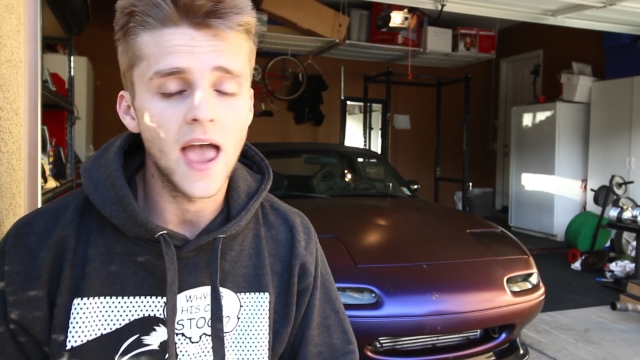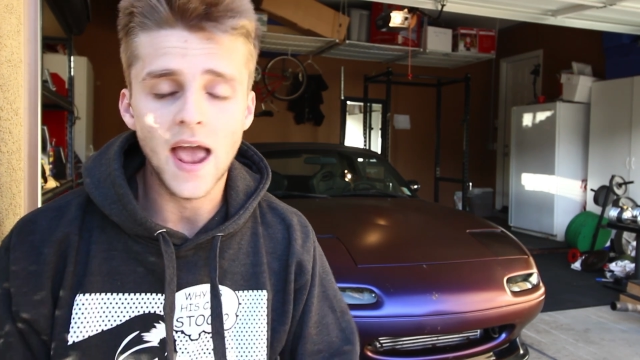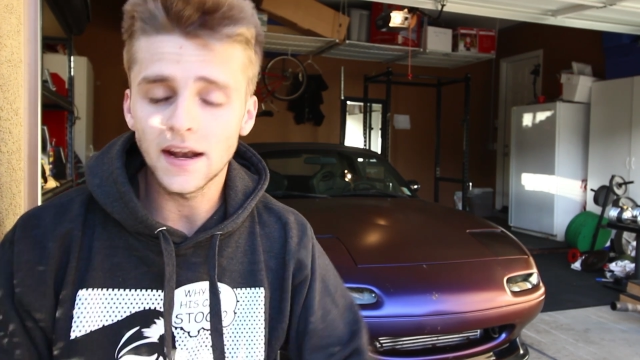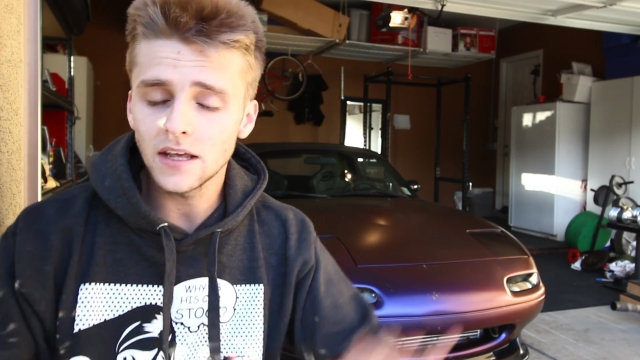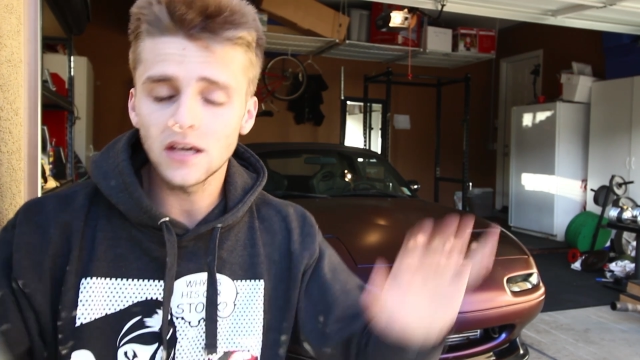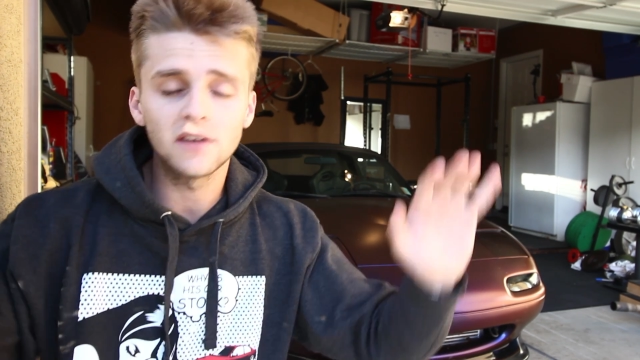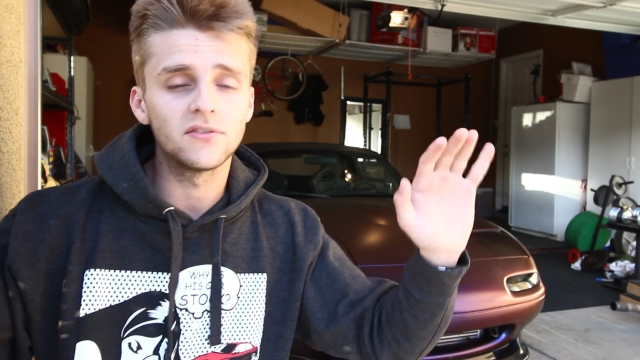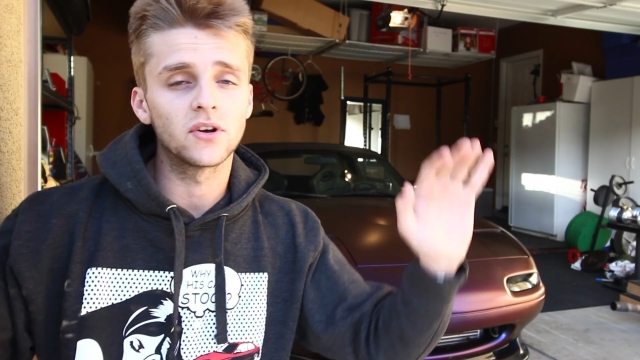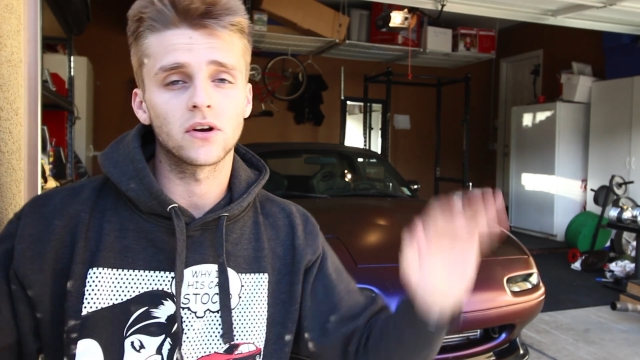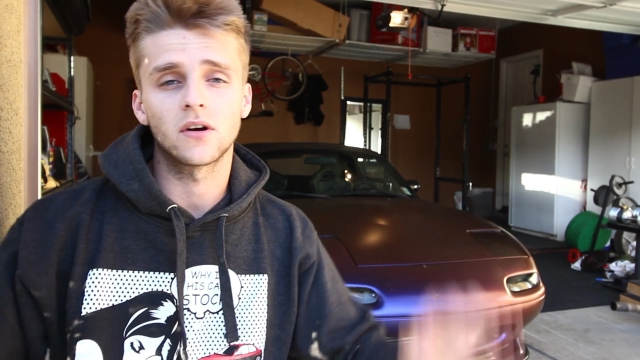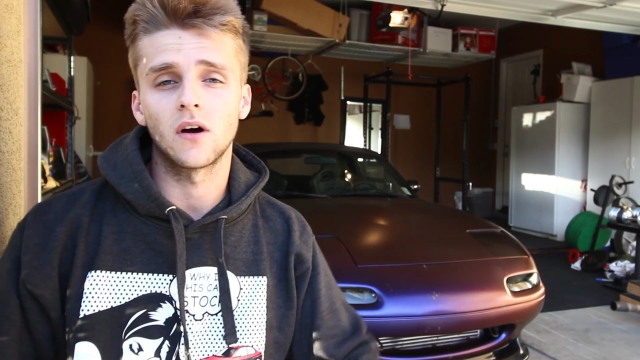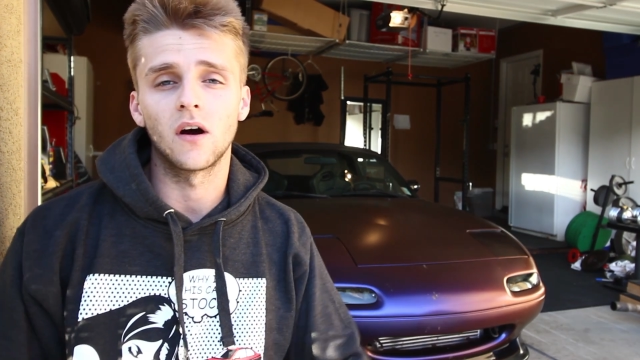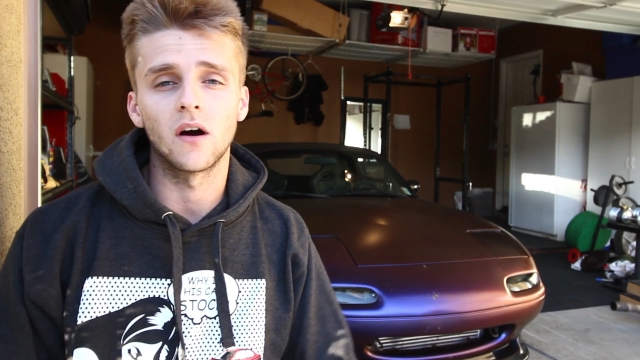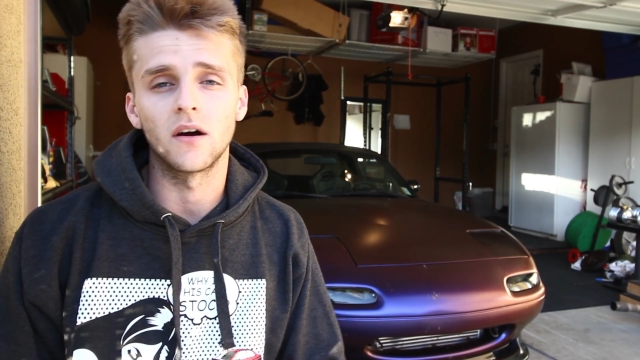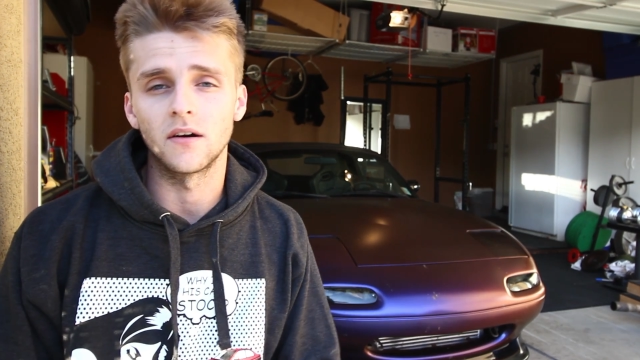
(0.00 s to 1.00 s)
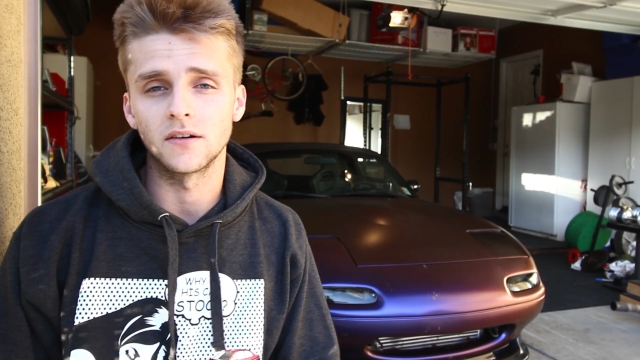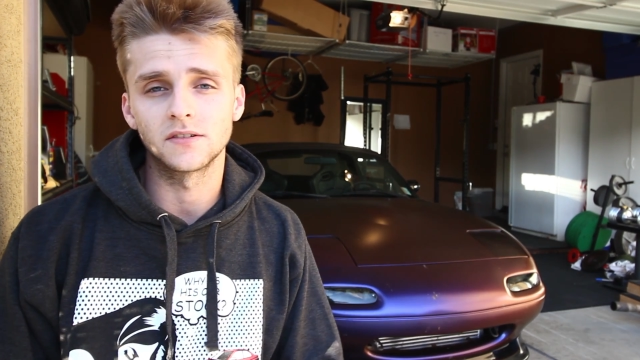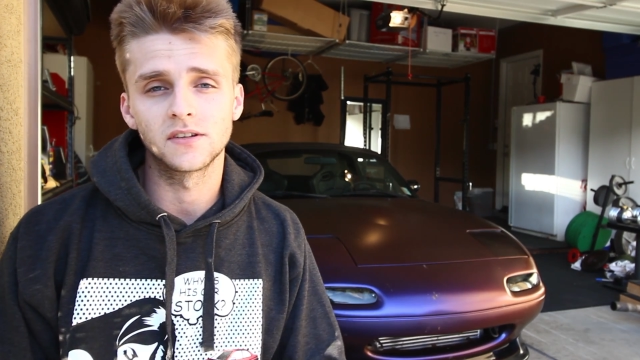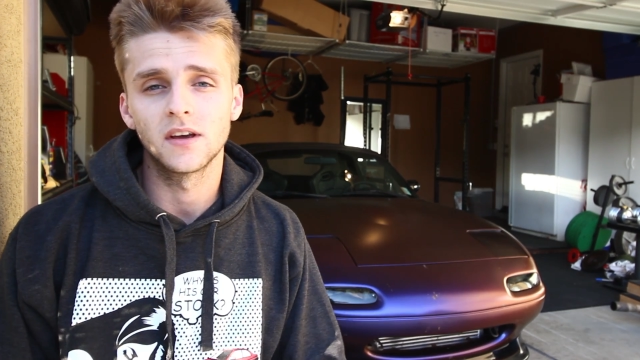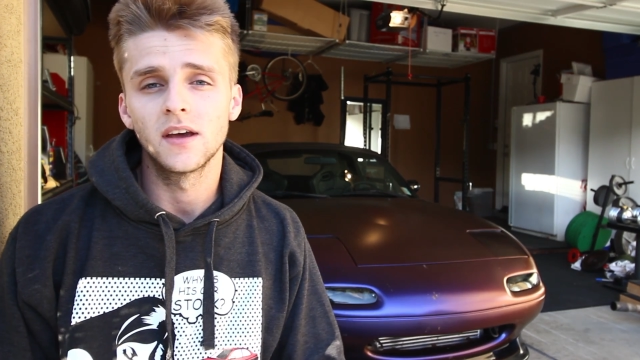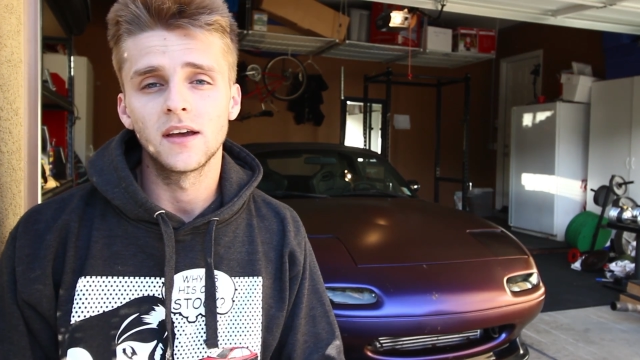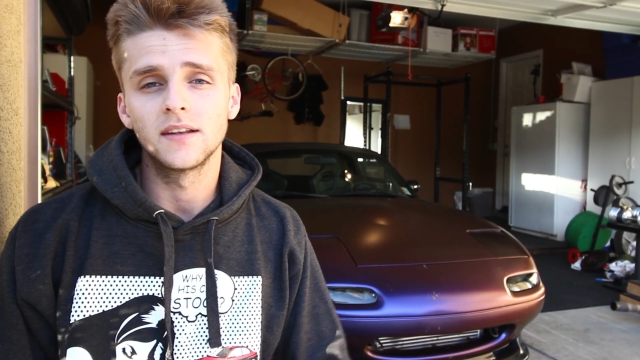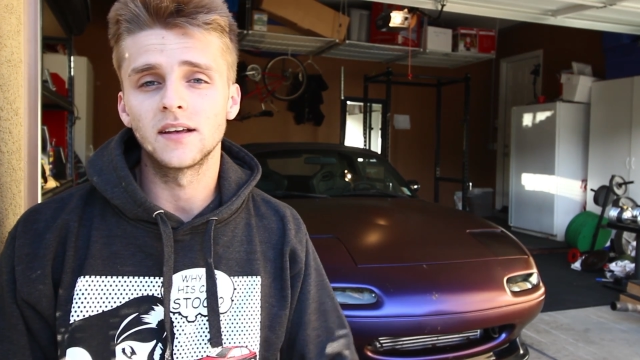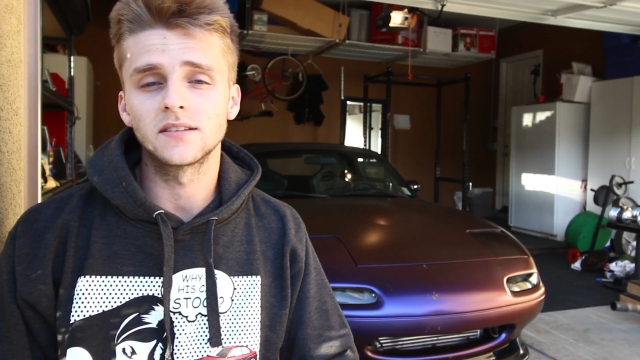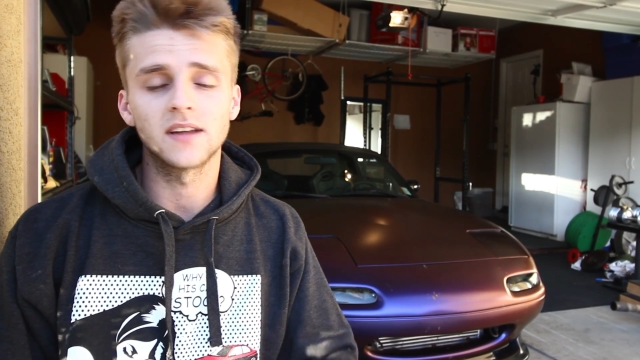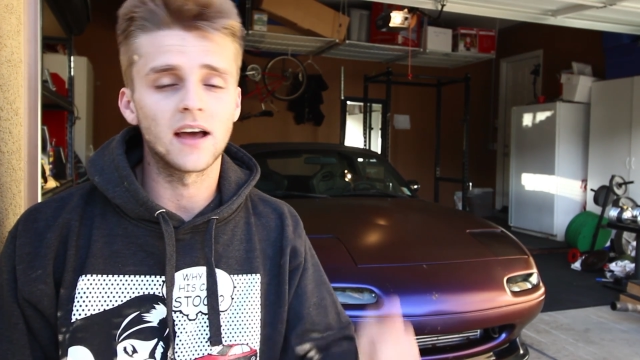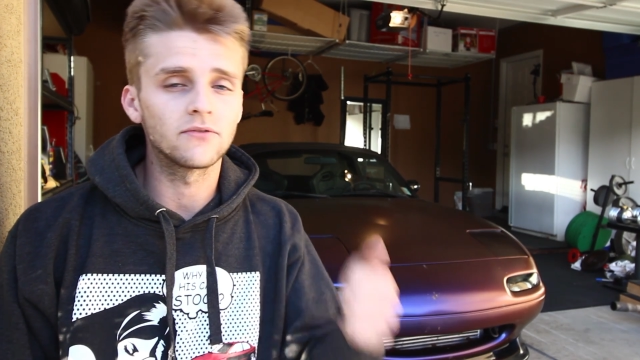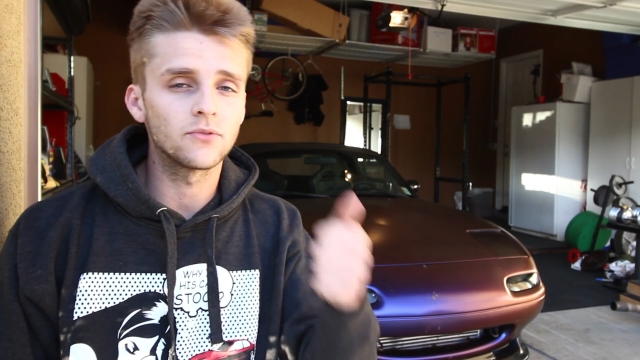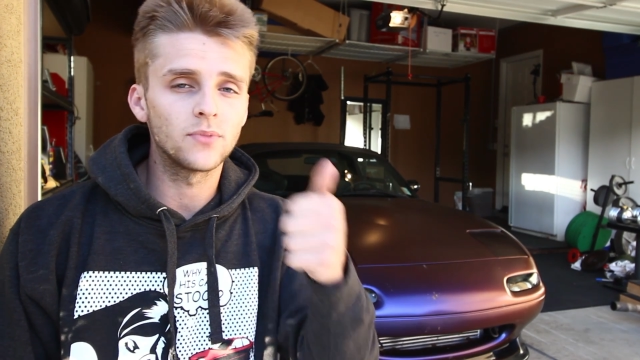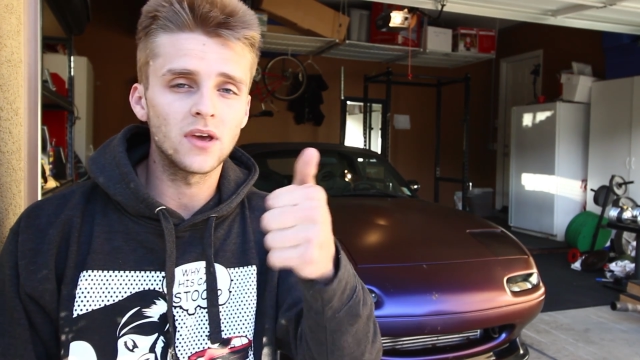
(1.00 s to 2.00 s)
any of your cars. Doesn't
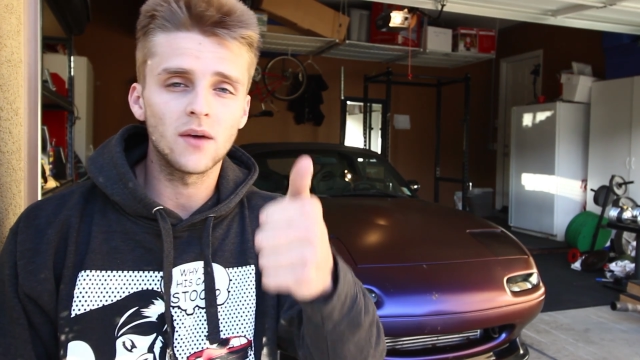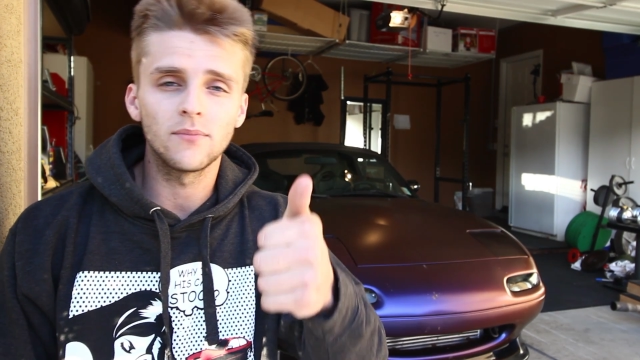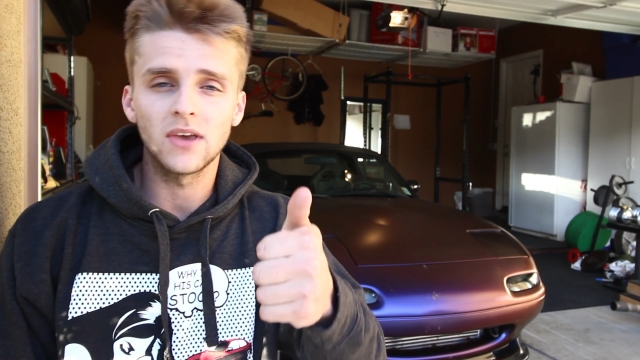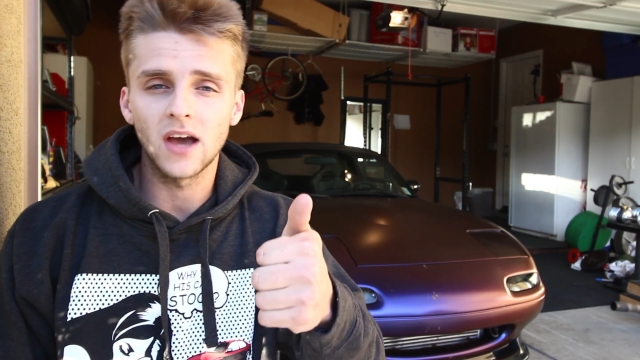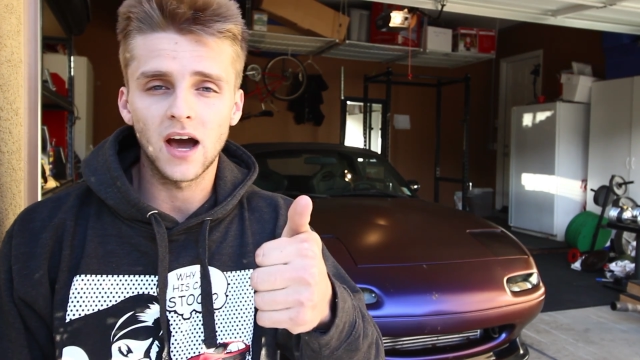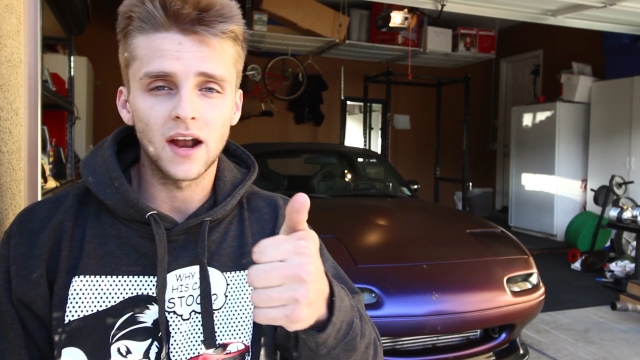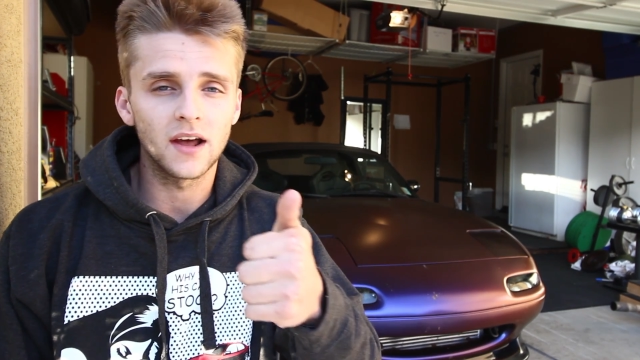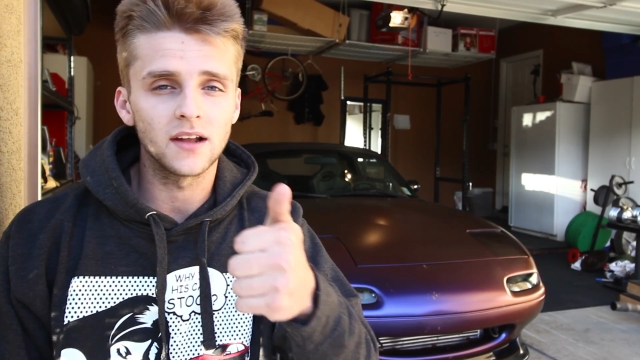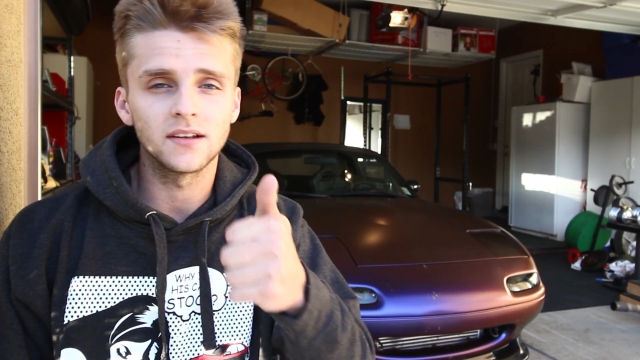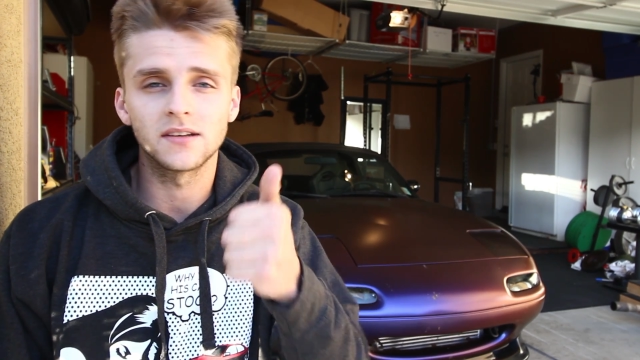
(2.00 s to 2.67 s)
have to be a Miata,